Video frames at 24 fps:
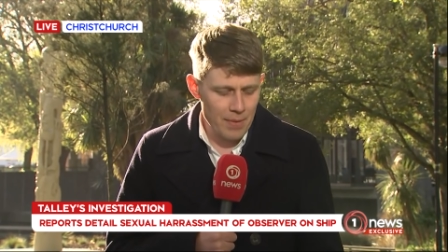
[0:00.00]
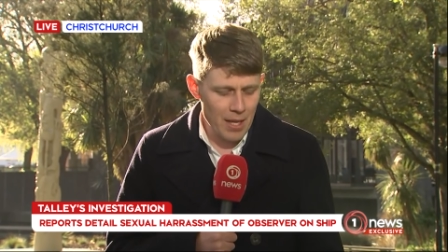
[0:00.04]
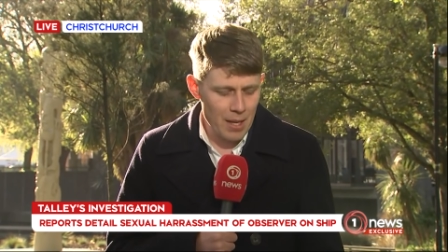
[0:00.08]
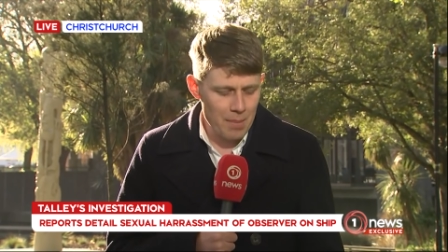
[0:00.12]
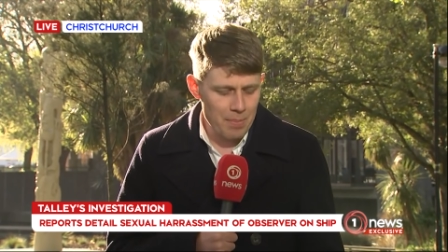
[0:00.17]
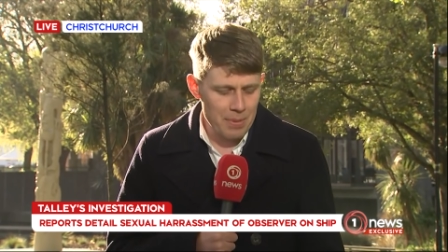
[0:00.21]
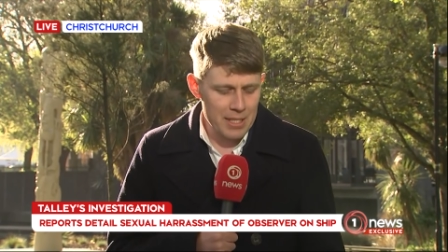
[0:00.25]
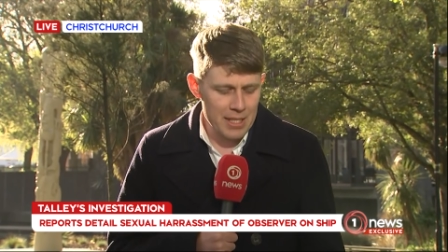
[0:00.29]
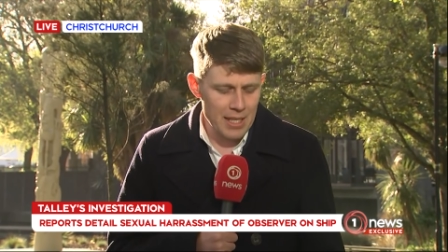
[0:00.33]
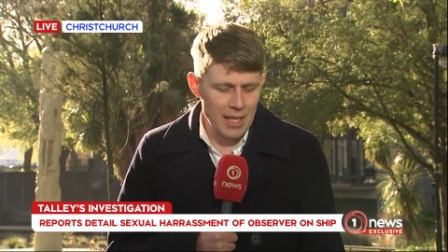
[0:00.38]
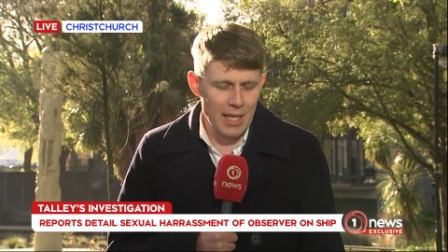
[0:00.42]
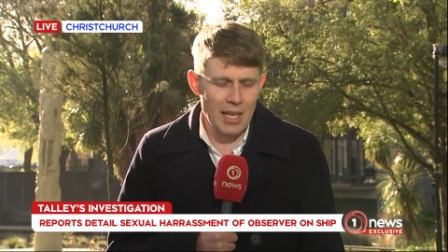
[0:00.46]
In
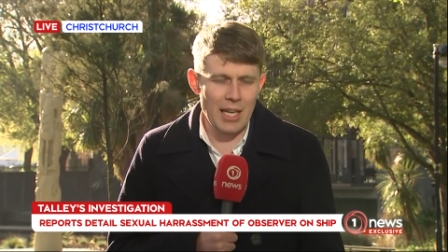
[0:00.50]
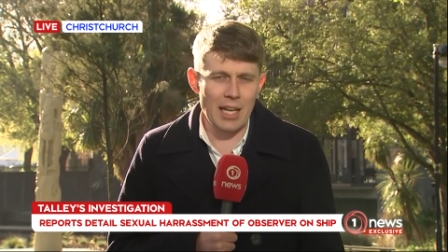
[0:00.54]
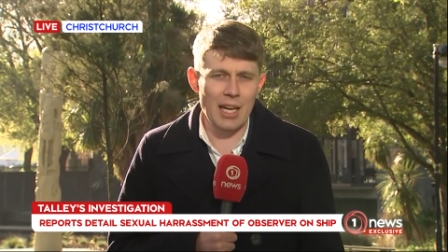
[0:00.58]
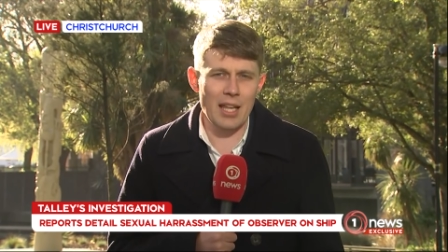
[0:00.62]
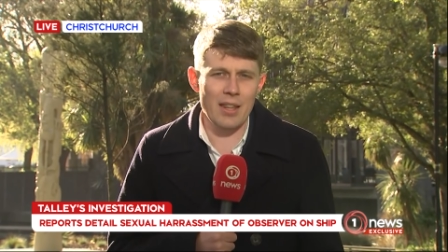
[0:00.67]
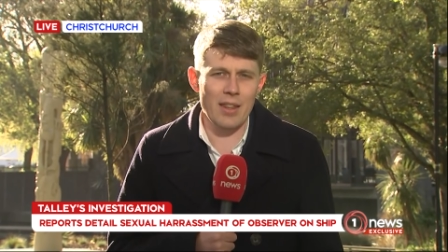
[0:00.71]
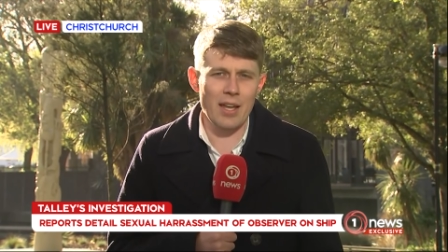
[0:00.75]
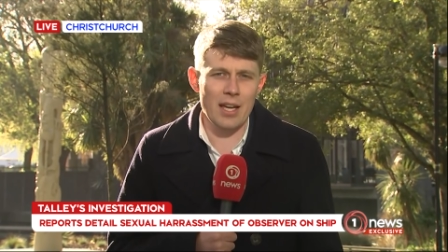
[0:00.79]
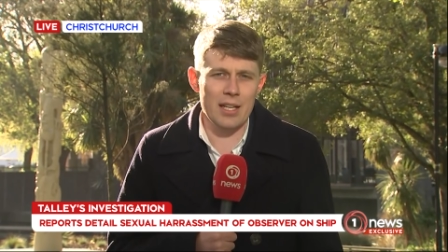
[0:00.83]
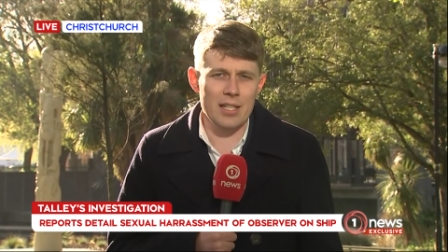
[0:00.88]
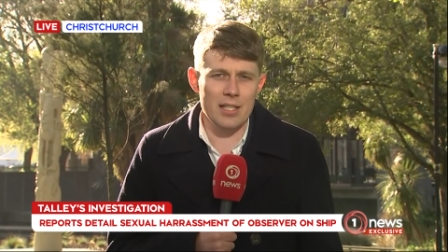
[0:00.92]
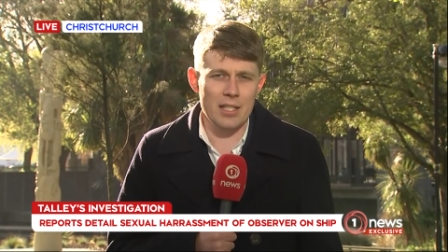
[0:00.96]
particular,
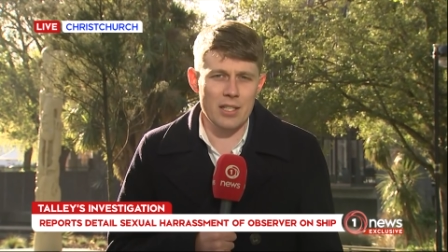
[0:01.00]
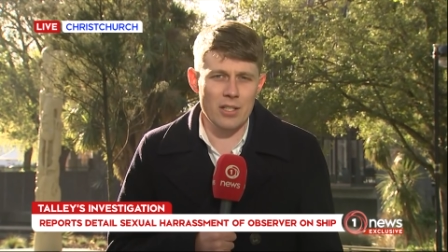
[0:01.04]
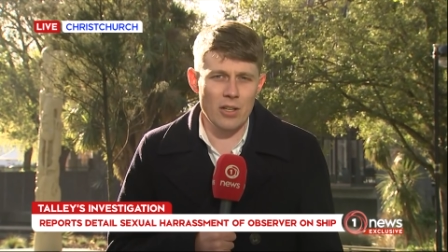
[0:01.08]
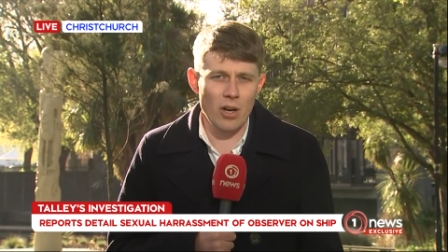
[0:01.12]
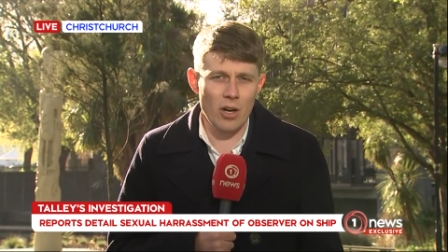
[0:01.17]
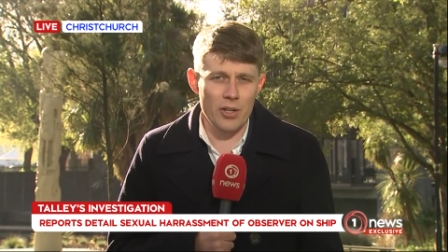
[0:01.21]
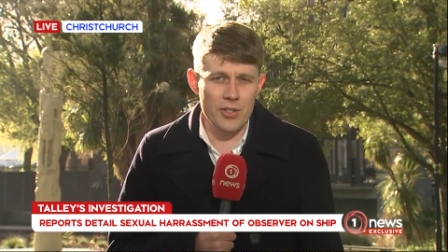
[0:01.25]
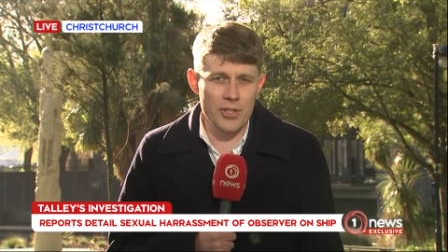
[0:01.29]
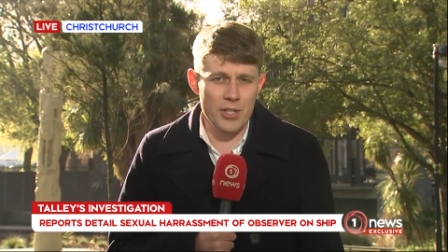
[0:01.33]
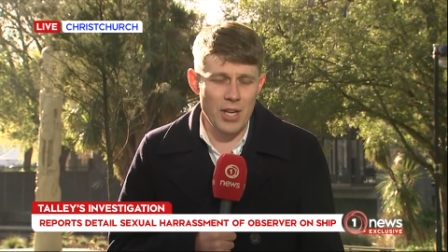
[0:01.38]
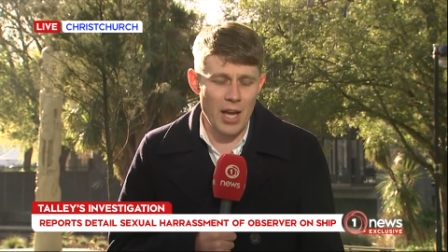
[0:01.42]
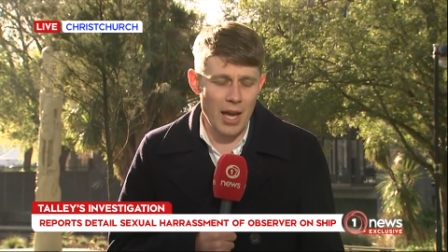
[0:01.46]
they did
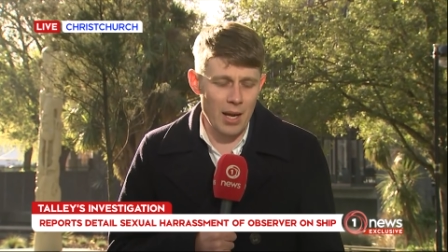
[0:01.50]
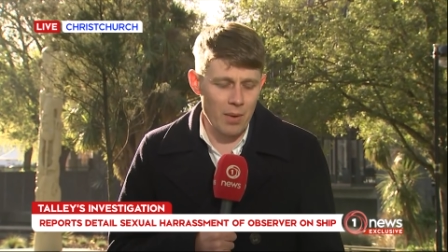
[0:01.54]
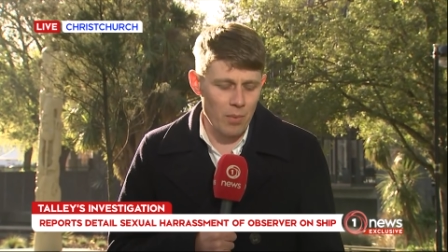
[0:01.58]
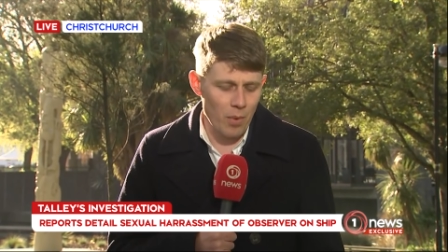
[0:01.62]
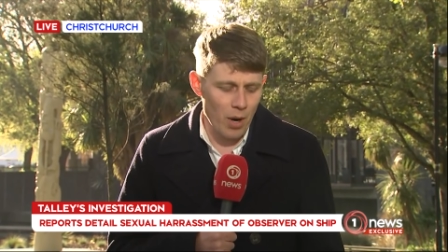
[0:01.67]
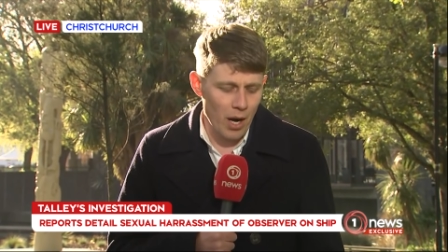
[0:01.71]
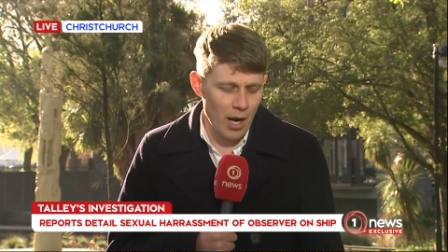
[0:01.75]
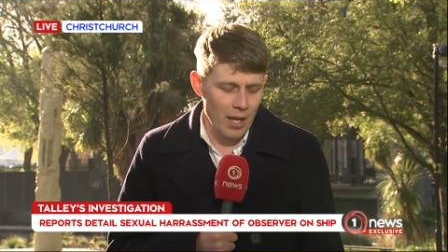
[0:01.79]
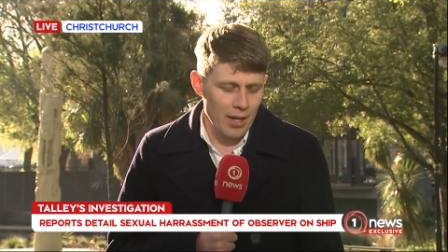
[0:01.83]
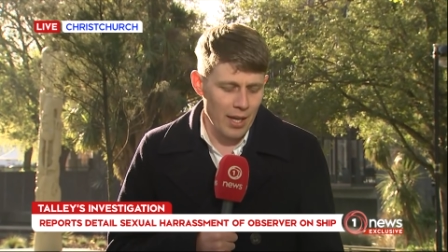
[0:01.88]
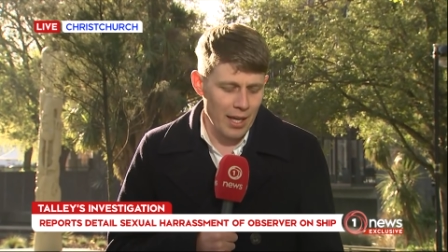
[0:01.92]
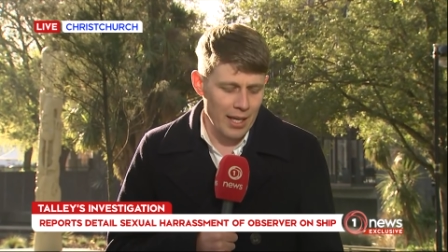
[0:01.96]
not say
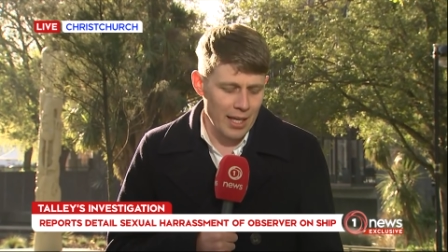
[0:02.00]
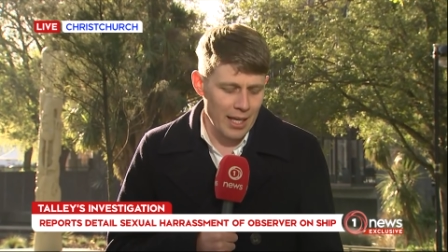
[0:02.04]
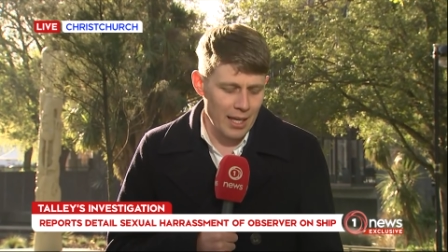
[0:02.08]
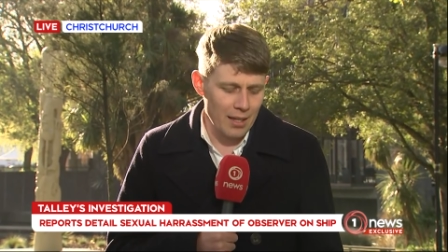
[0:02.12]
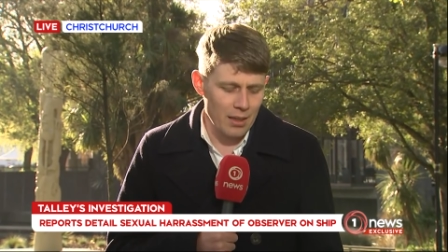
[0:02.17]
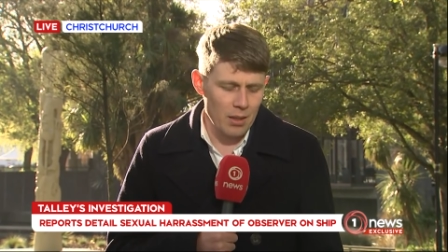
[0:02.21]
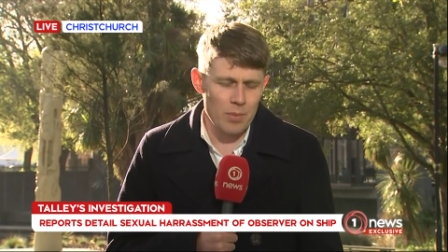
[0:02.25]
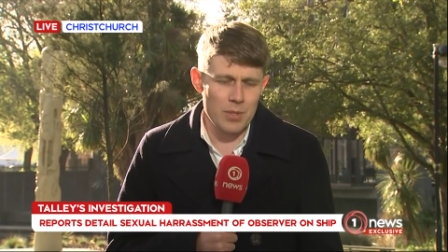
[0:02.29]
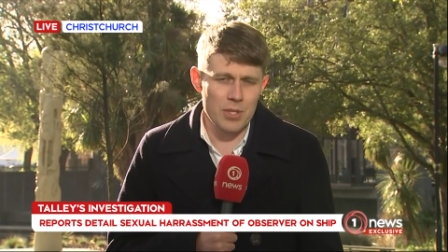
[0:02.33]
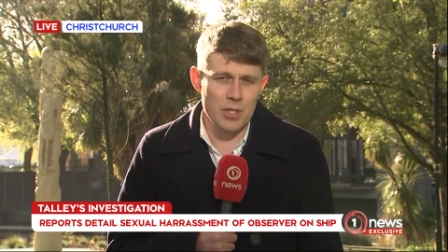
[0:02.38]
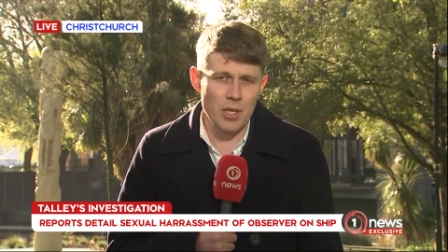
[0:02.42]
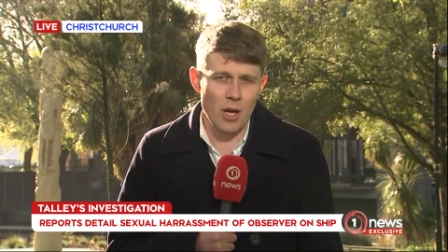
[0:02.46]
why they kept
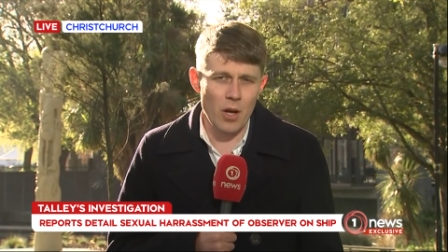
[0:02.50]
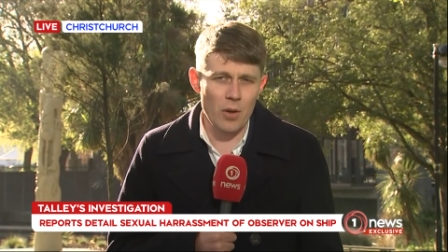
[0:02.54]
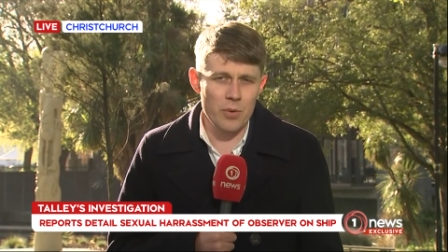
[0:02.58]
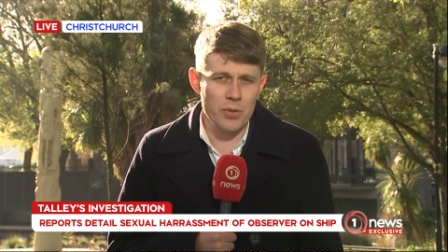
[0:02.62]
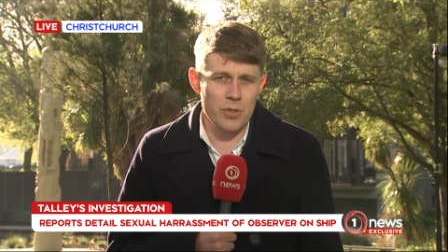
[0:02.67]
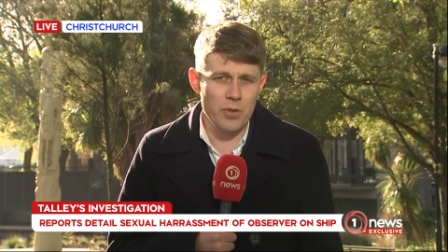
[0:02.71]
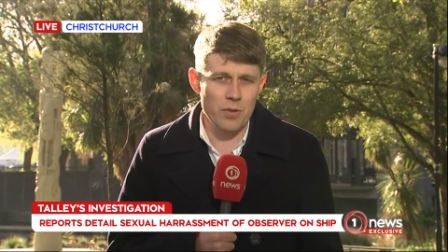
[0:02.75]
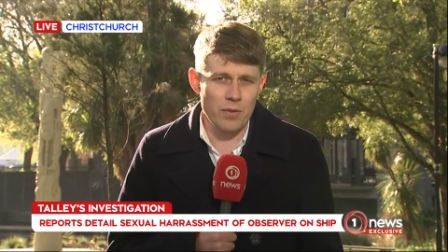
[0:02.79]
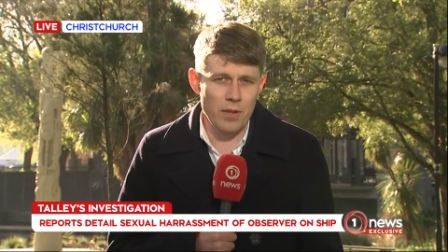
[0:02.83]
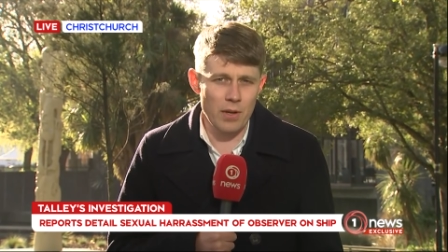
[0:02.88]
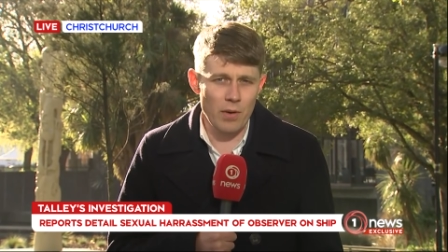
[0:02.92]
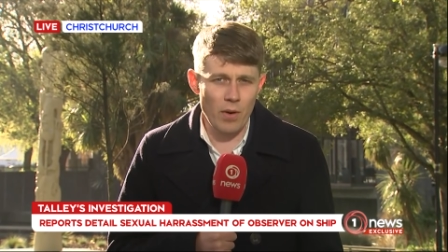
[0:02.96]
the
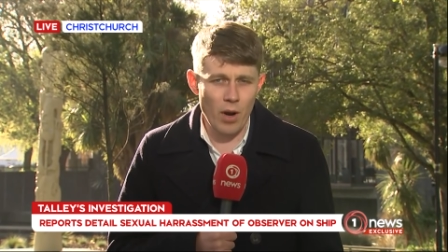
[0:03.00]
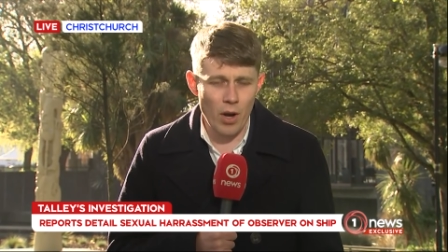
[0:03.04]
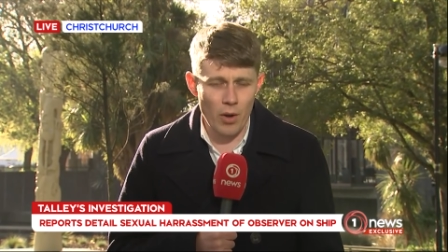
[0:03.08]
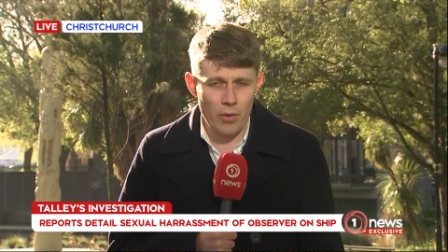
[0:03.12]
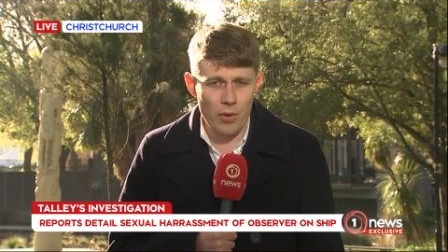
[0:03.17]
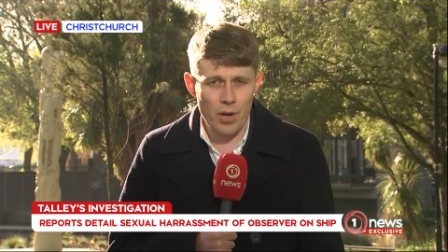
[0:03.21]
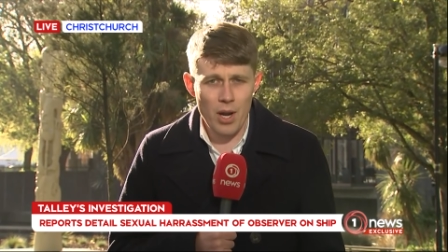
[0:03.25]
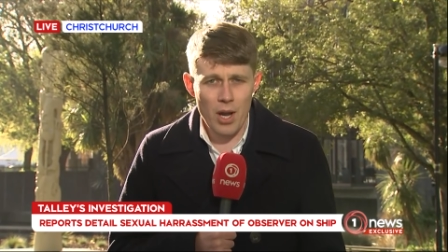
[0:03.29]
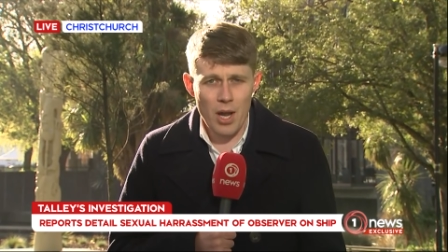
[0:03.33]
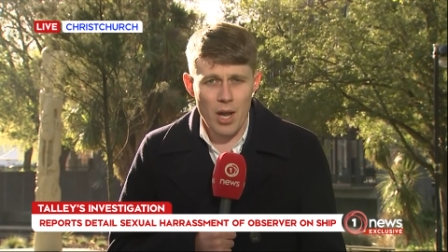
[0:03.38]
results of their own